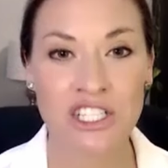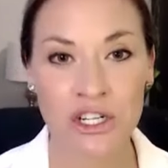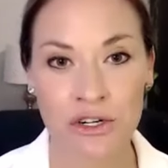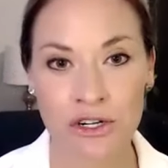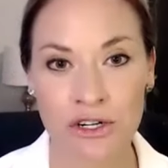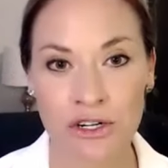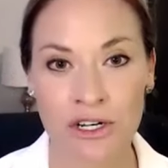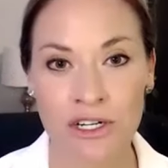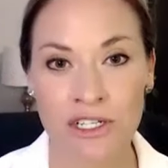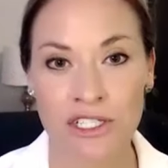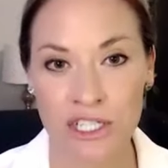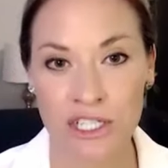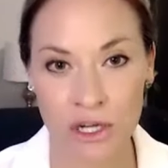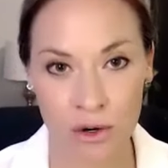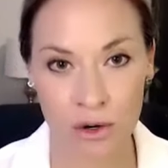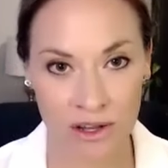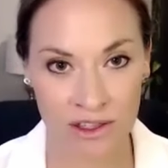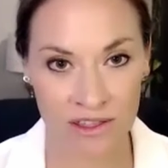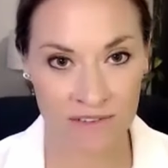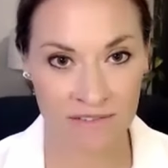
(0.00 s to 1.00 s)
sure to
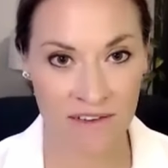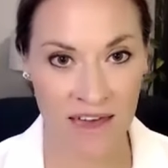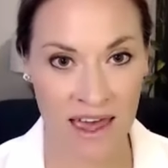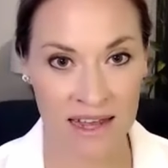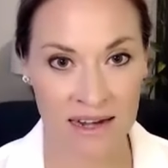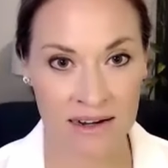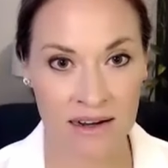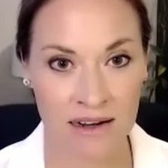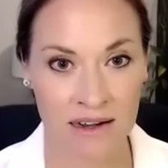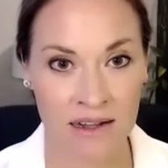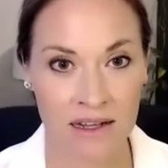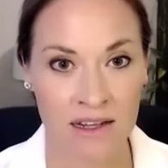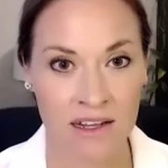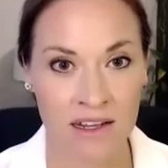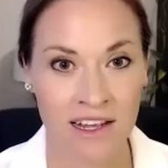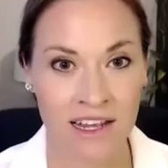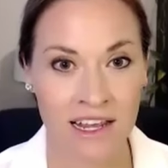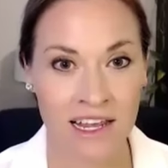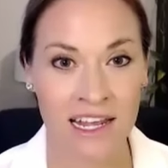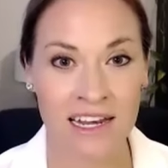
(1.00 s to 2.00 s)
go to the vet.
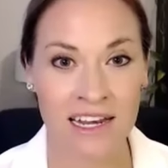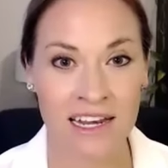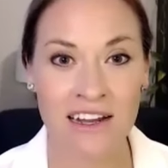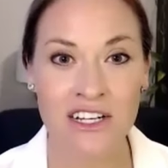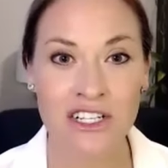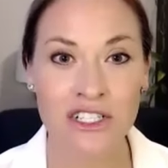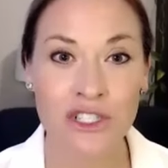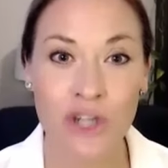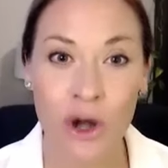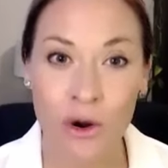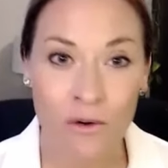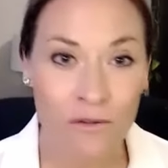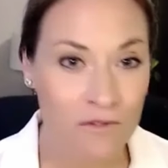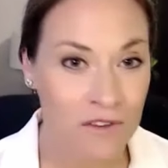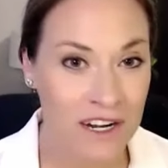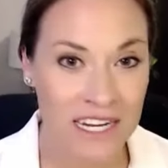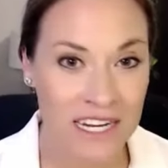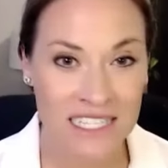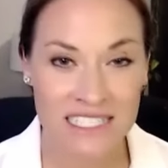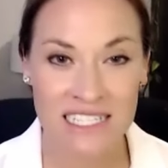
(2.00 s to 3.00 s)
And don't
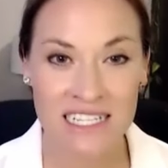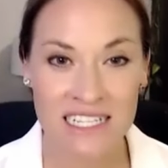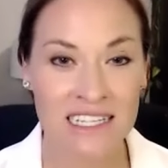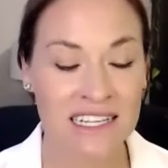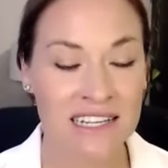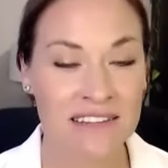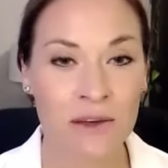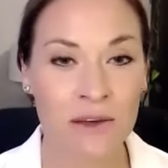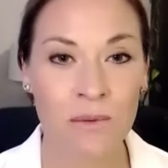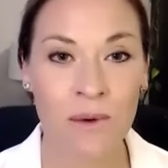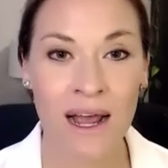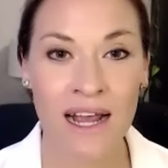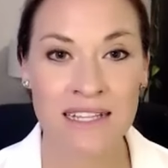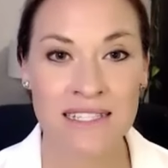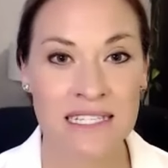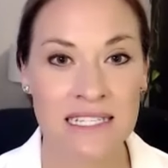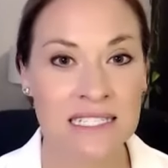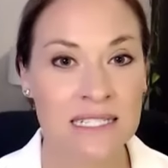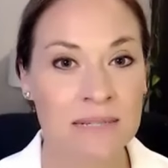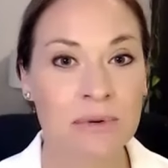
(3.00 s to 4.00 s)
forget to clean the
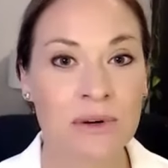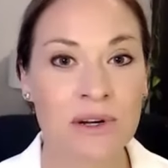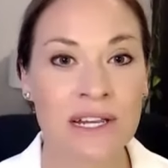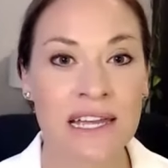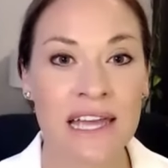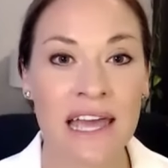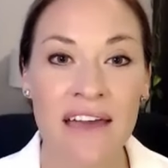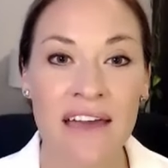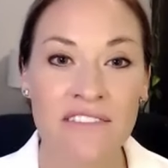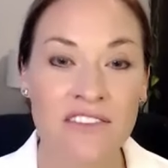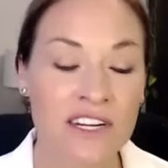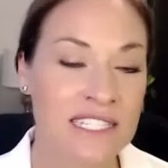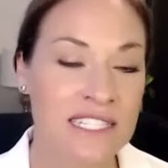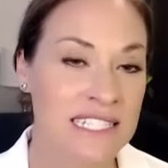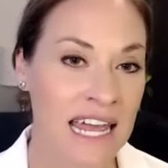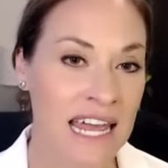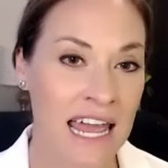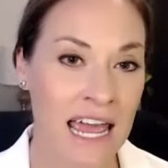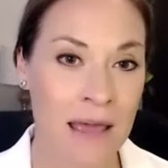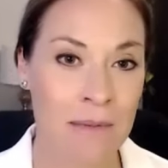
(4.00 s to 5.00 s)
waxy debris every
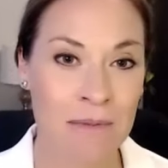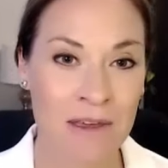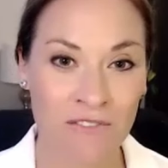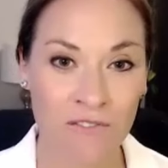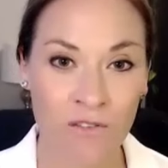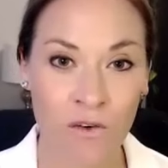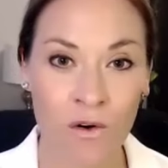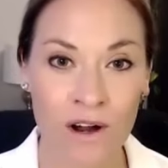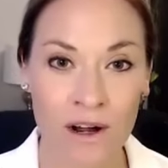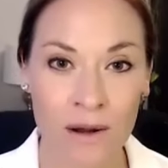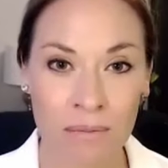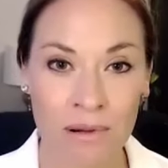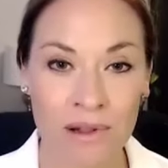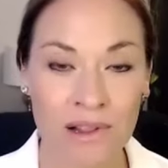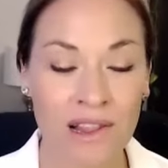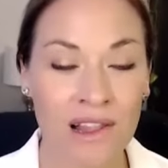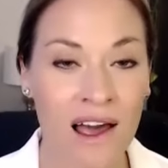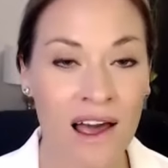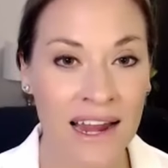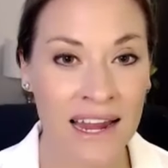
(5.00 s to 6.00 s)
day before
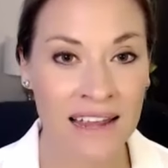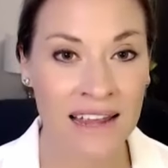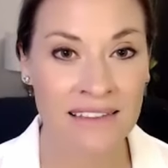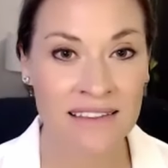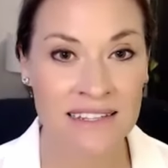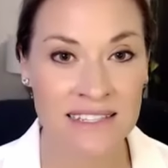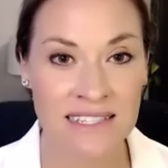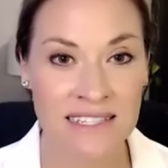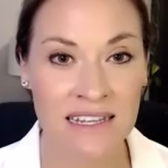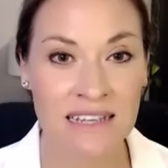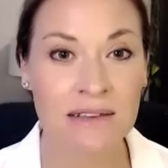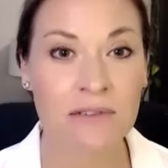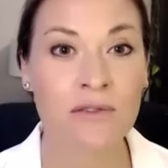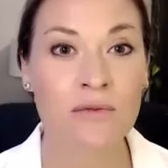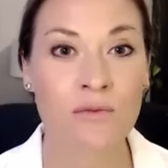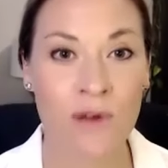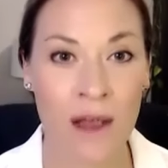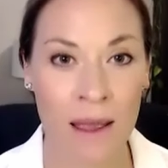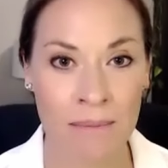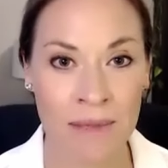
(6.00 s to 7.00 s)
applying this
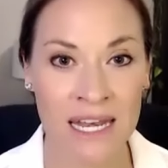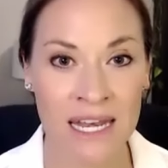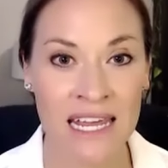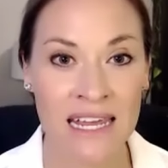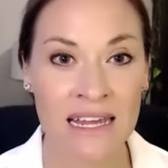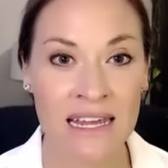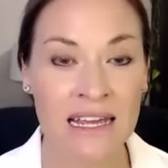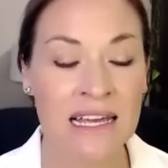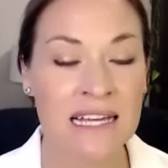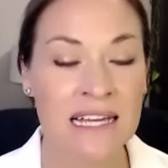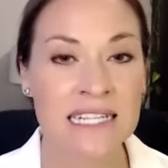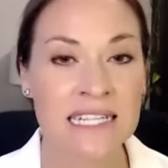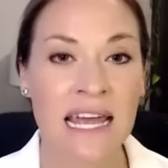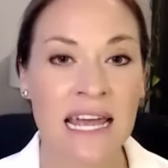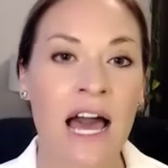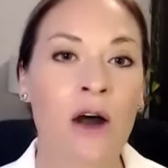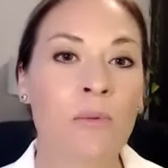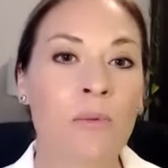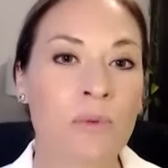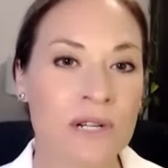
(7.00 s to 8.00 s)
remedy to
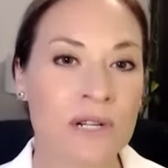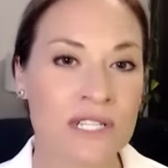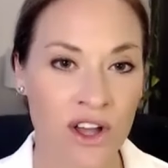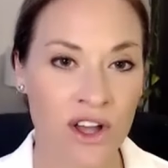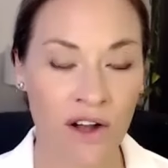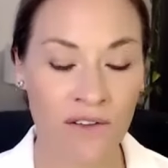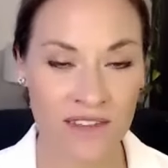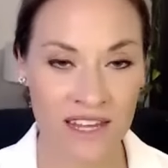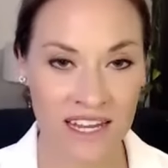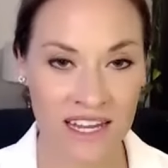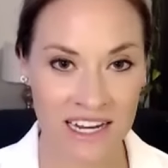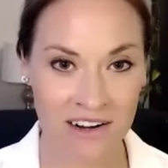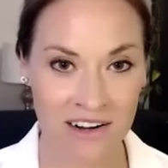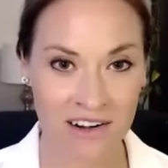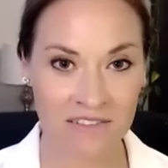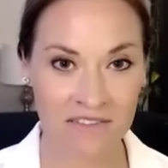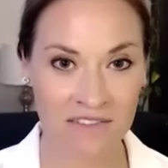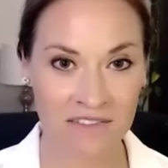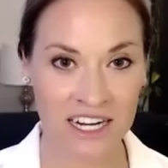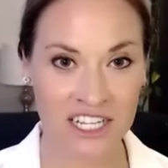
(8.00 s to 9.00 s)
help resolve the ear
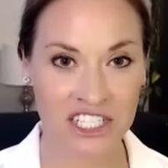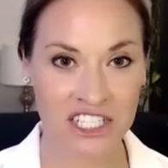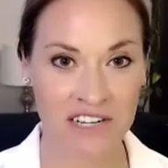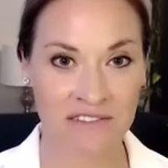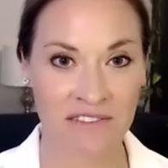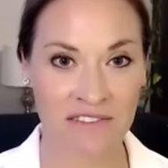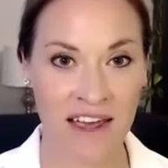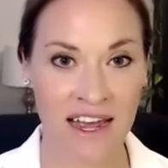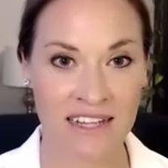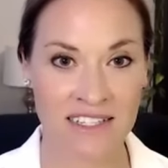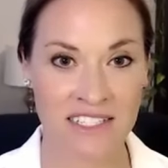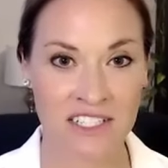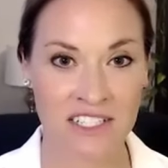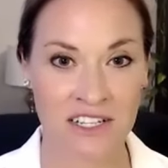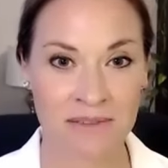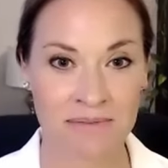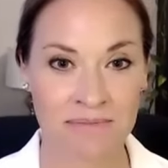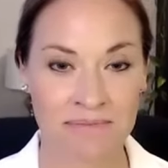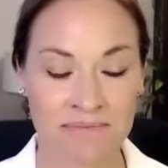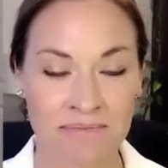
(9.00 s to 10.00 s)
infection
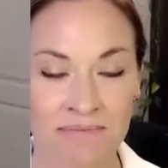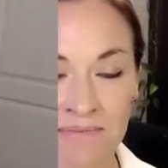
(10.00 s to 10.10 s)
faster.